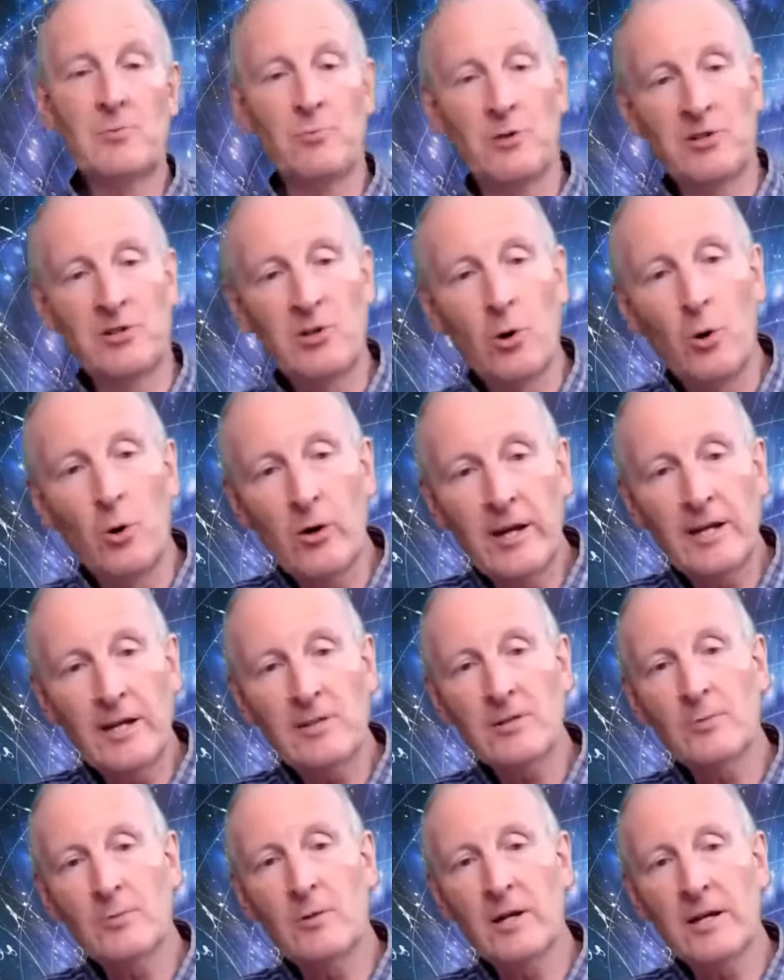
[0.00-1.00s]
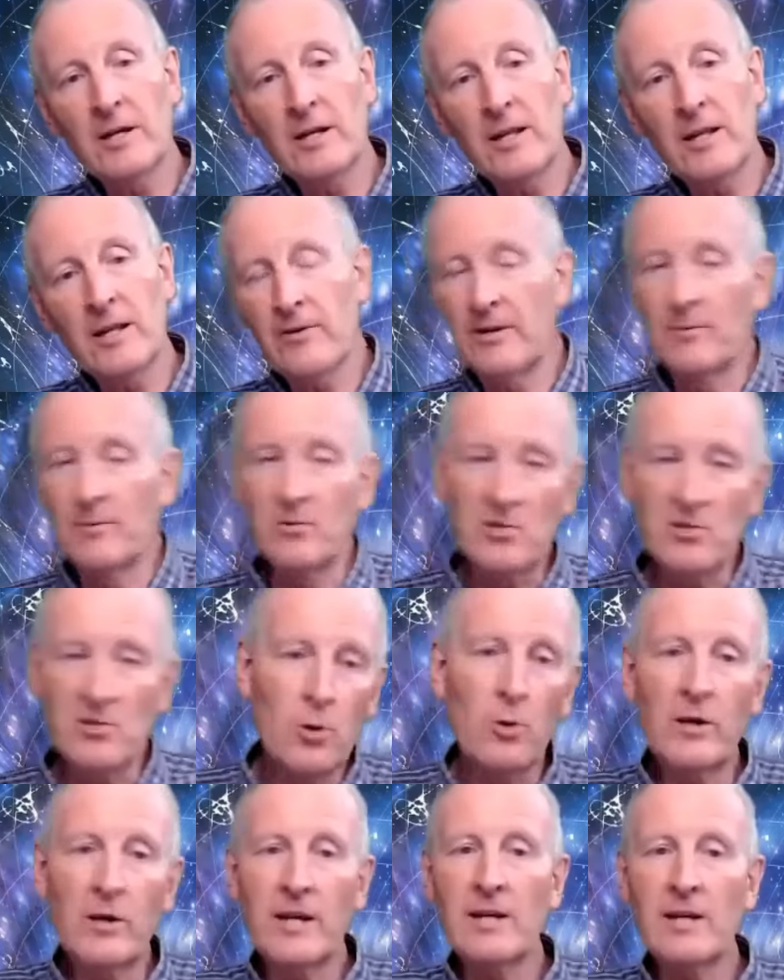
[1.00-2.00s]
were talking to one another and he was
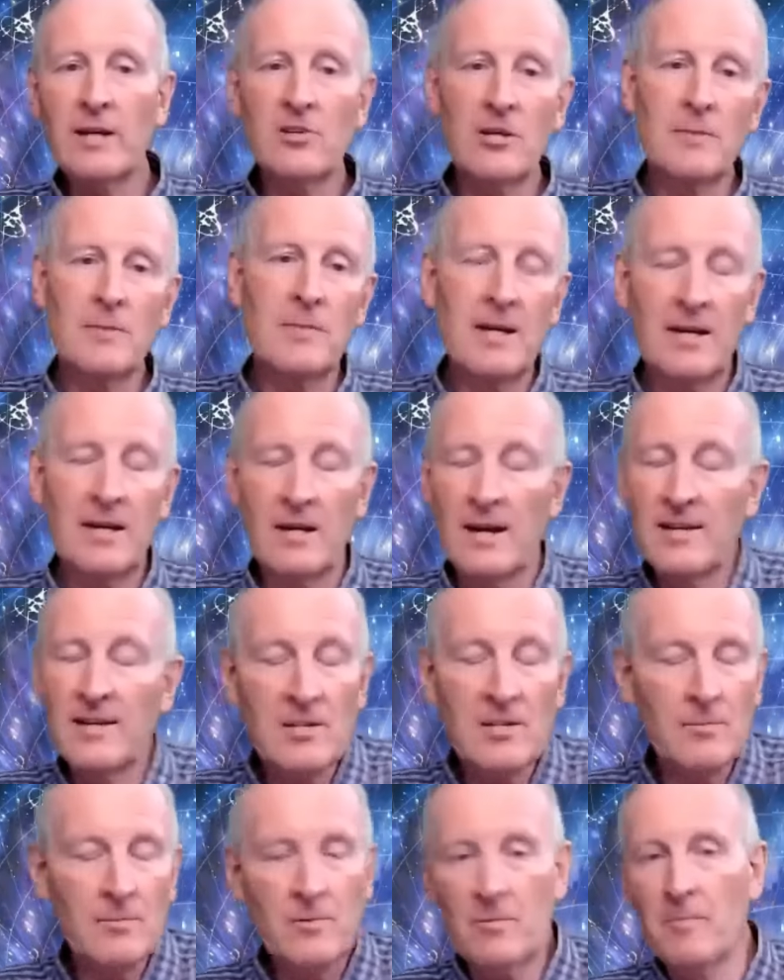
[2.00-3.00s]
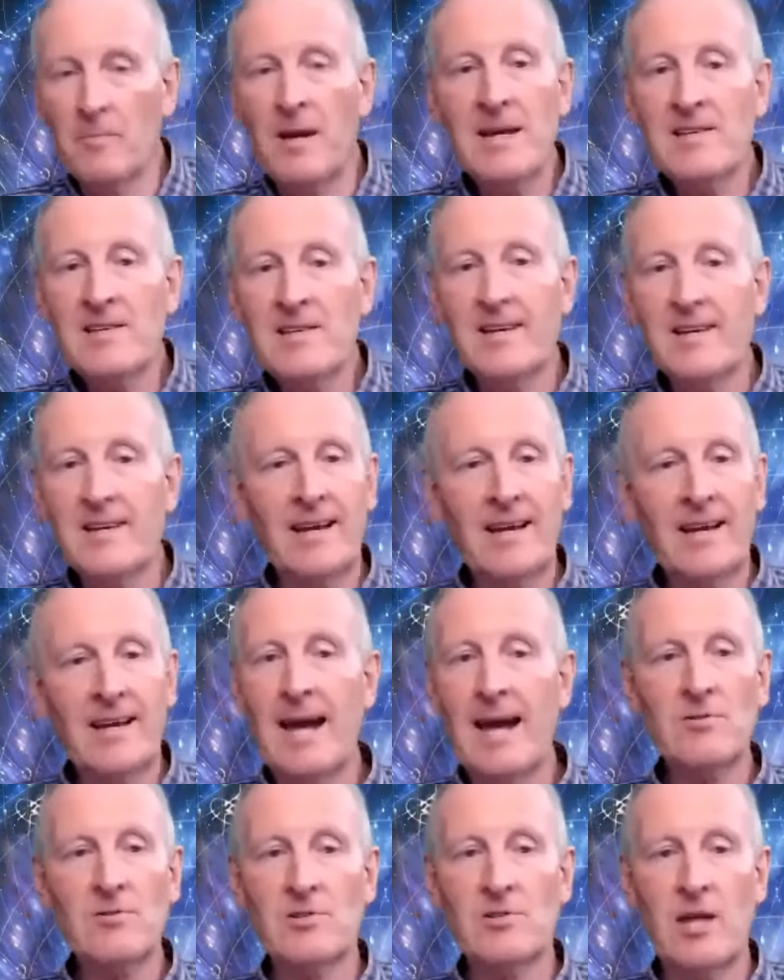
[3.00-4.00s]
talking to me and i had some amazing
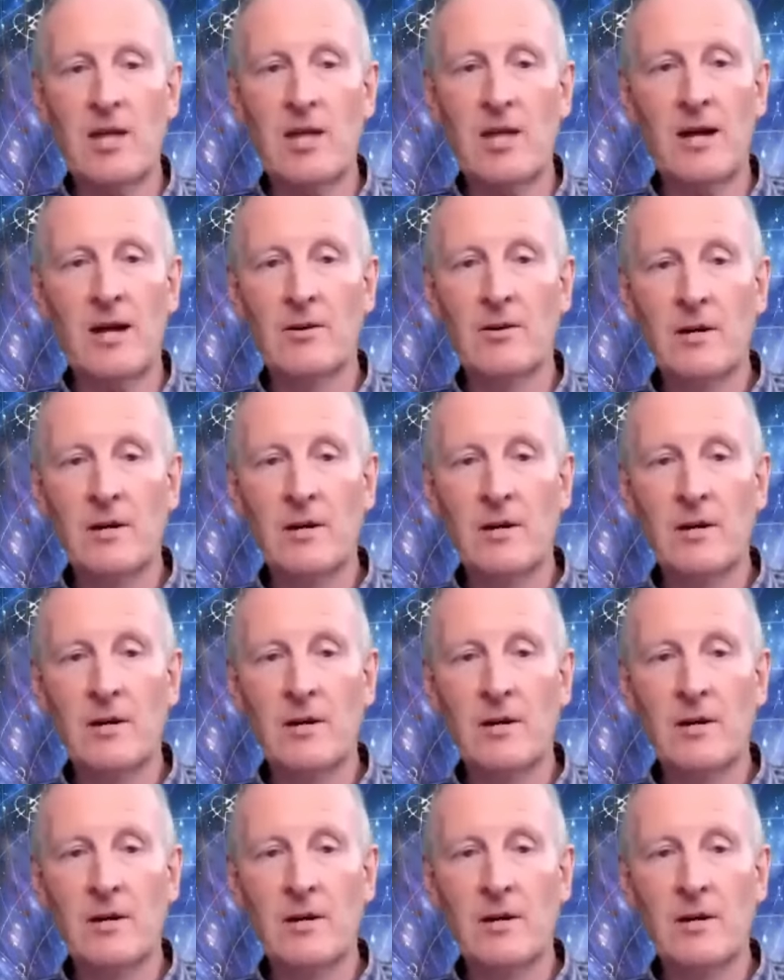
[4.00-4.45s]
encounters there